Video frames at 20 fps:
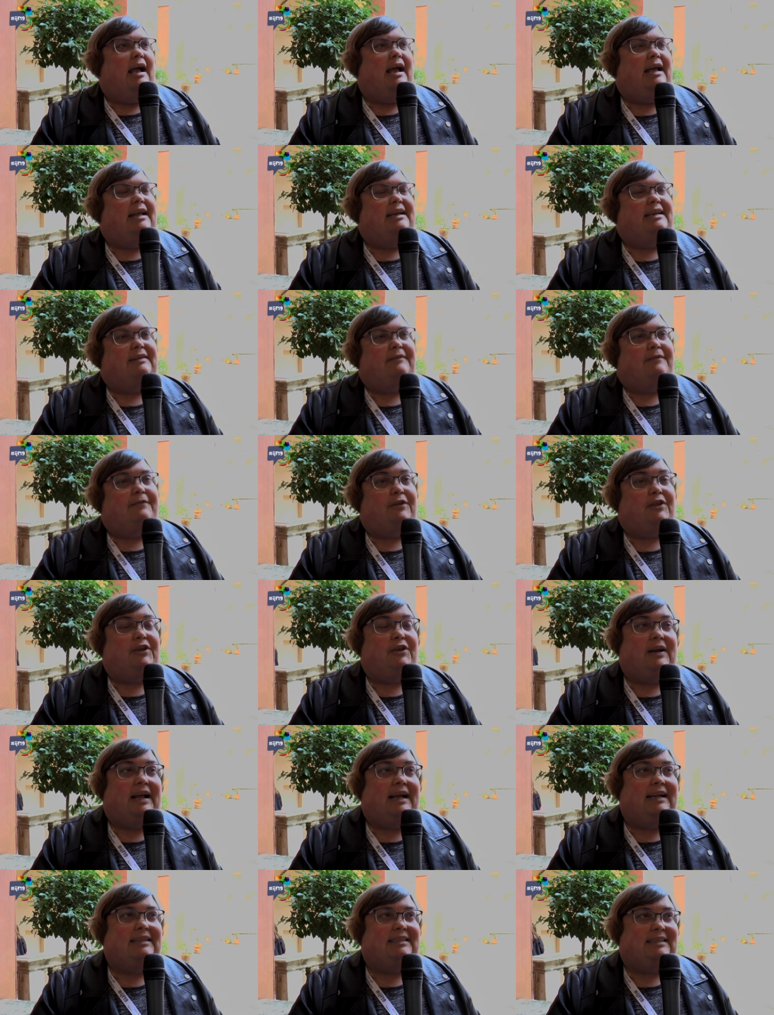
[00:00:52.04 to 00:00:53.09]
And for the
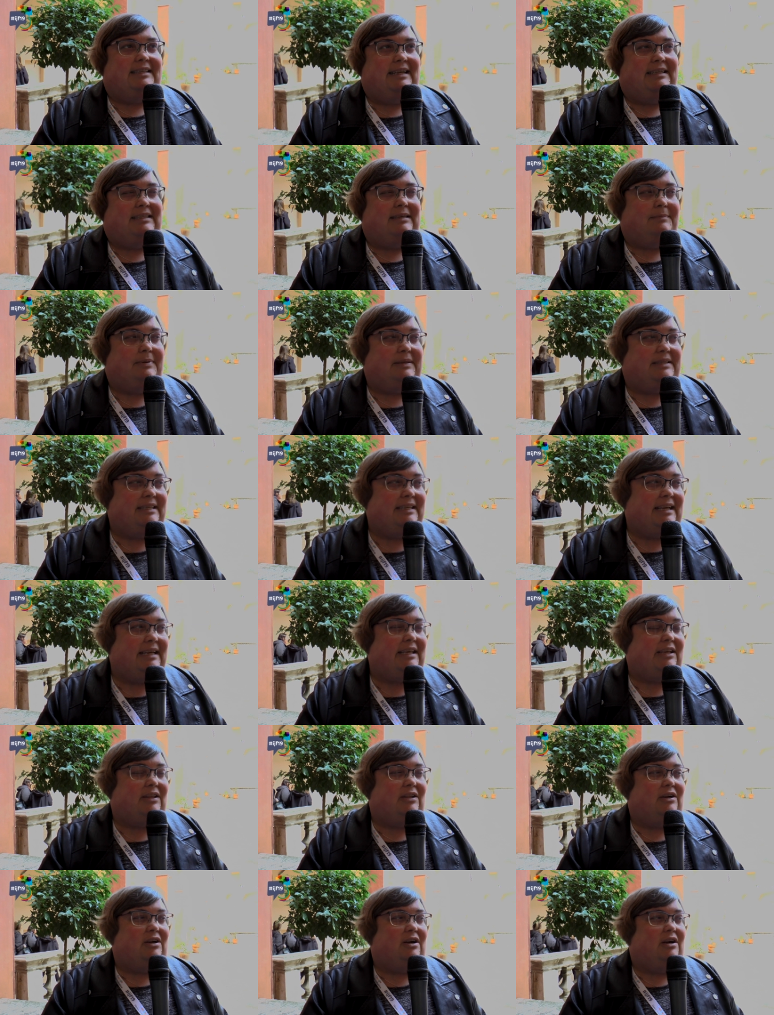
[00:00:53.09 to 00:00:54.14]
United States in
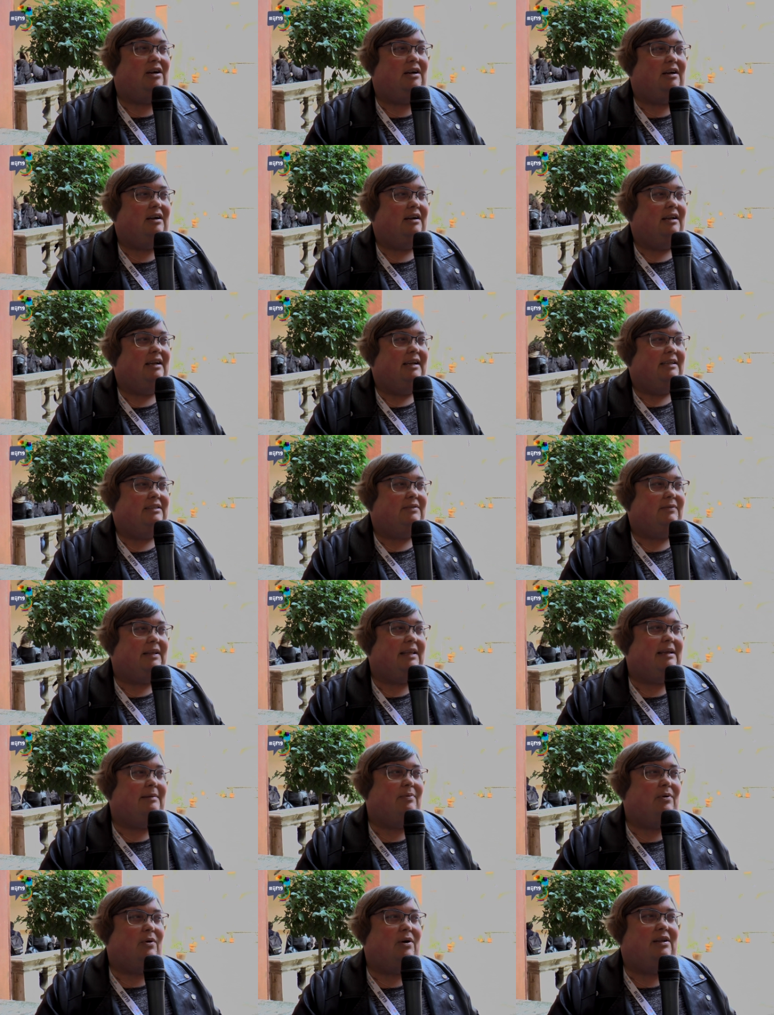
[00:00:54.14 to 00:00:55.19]
particular, it's really
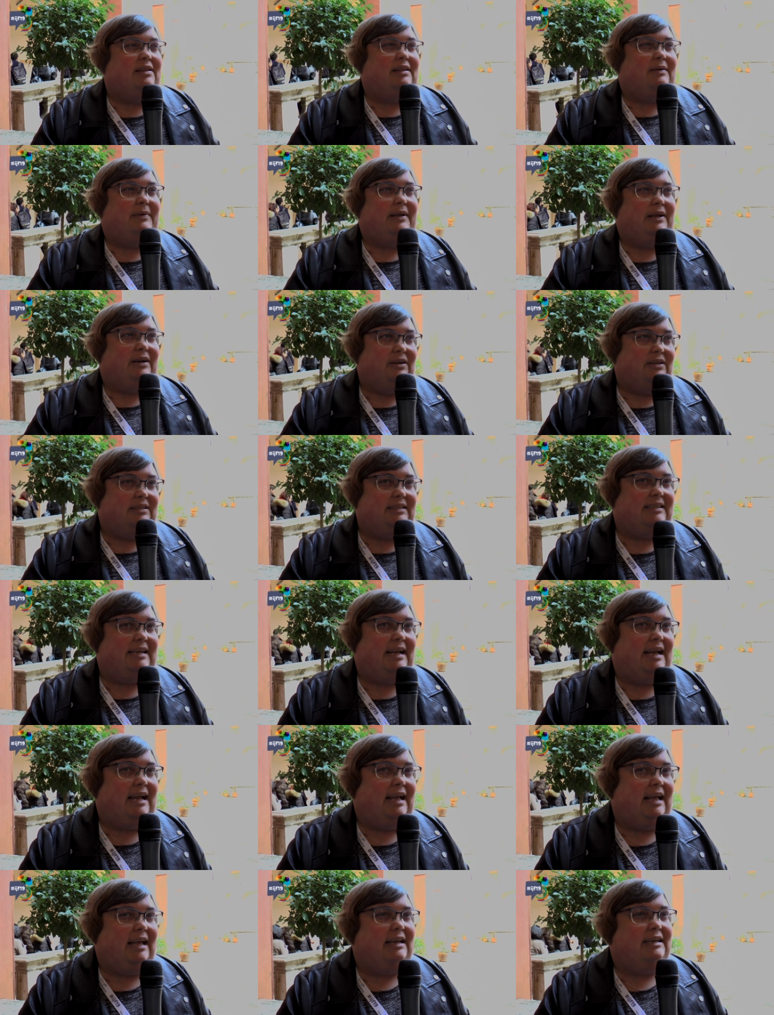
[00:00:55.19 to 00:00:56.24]
important that we
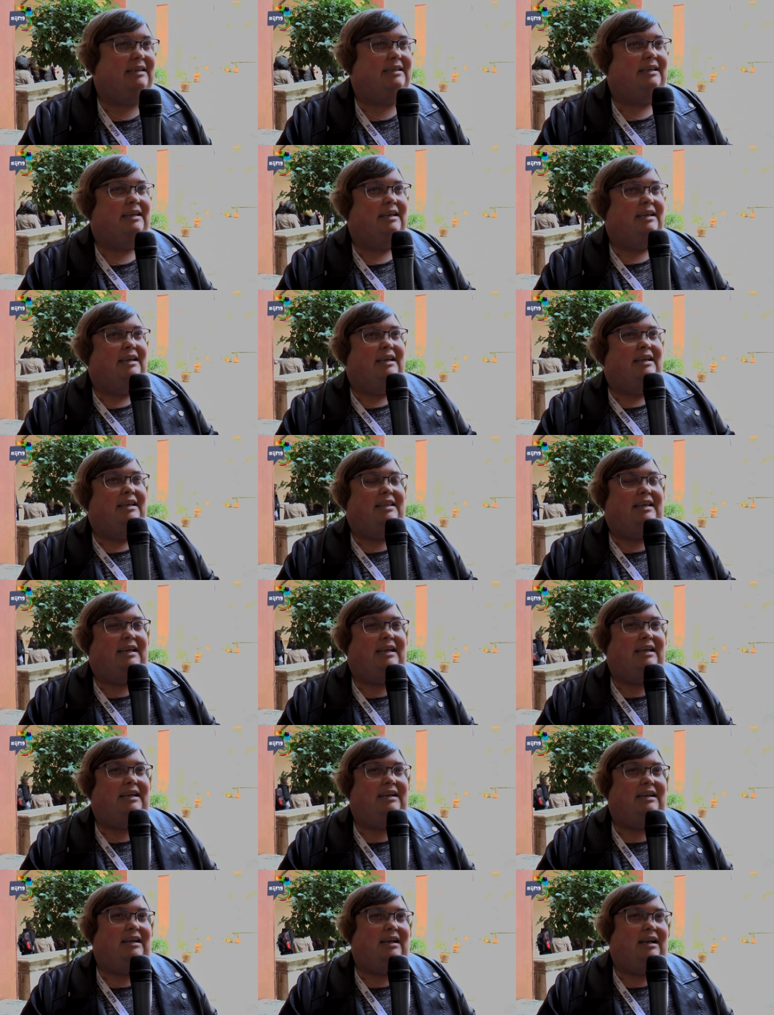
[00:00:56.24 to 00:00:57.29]
understand
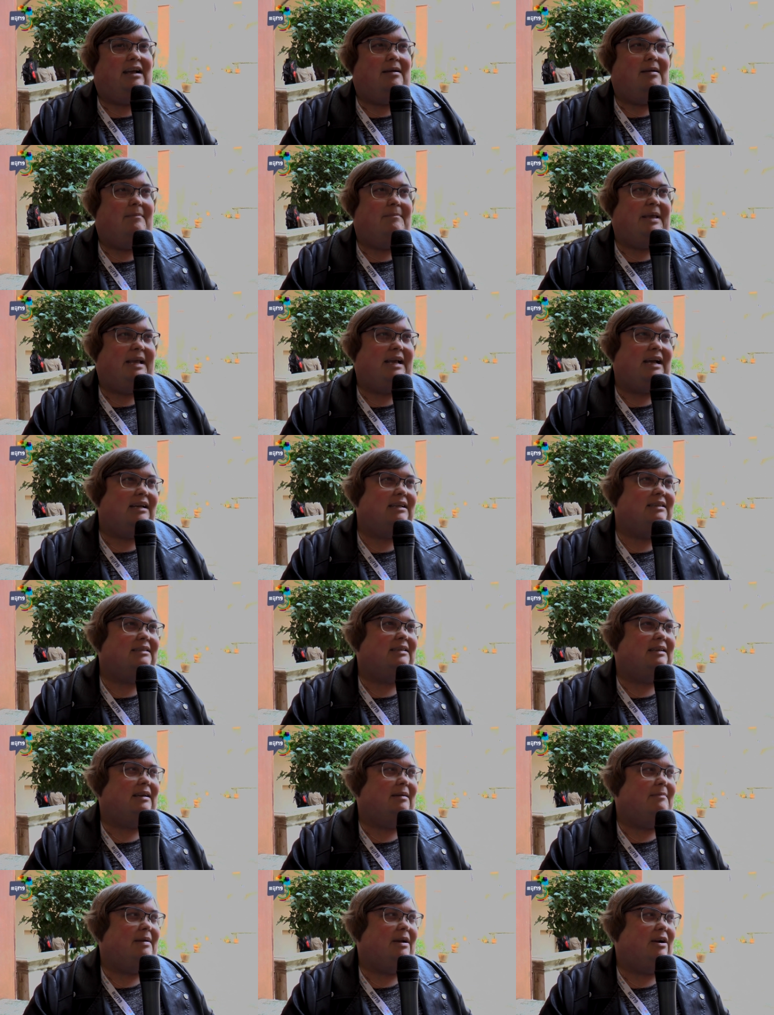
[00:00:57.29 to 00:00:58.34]
that because
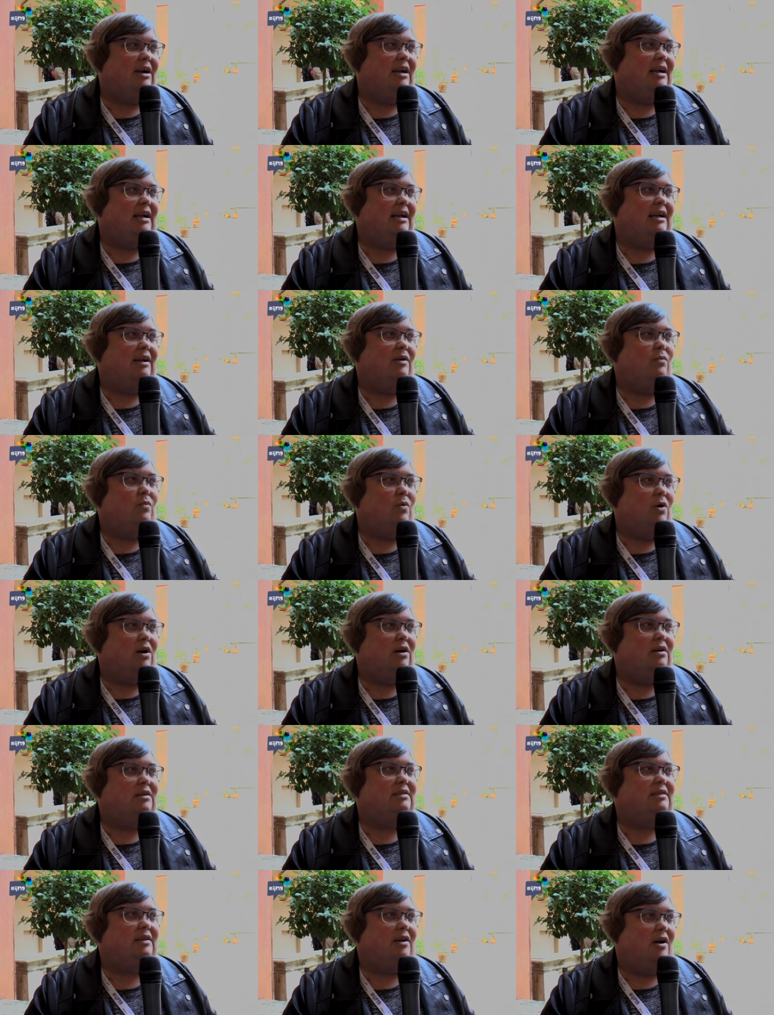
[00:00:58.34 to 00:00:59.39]
America
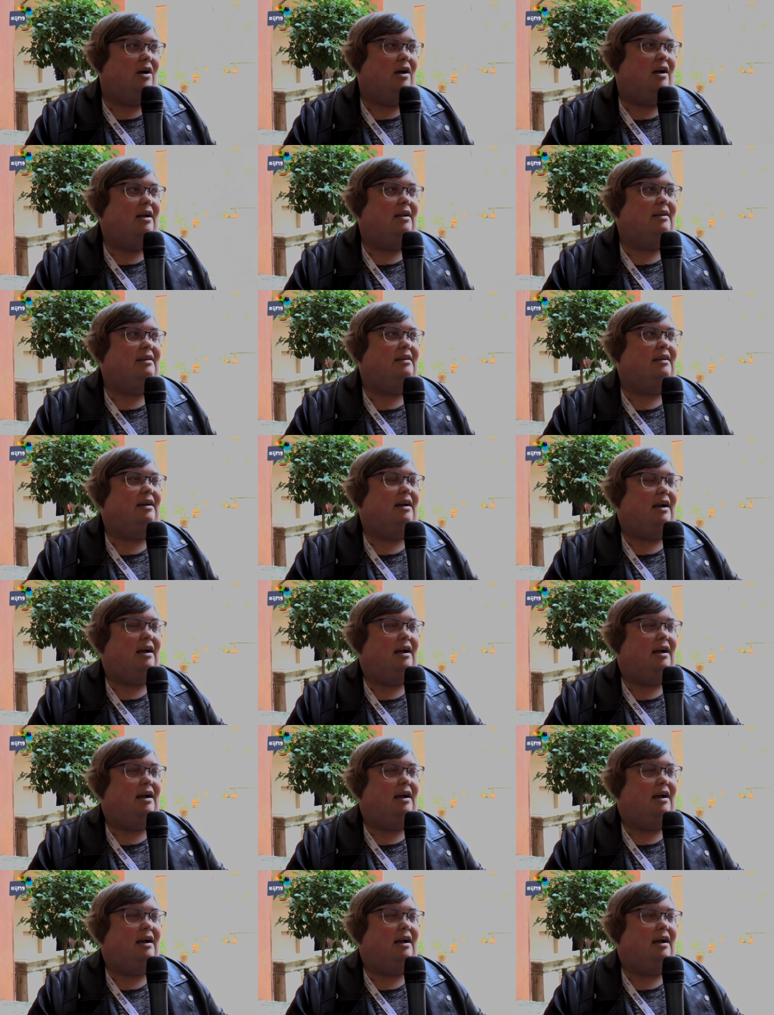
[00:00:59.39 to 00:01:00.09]
works on